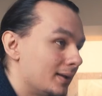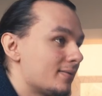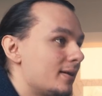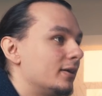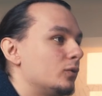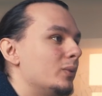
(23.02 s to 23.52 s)
let's
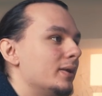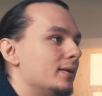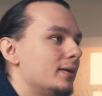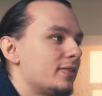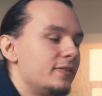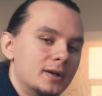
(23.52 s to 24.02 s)
start with
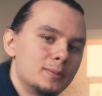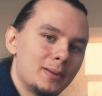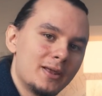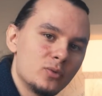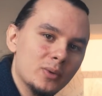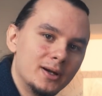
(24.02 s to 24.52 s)
the third
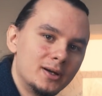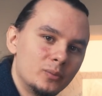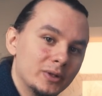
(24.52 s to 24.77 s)
place winner,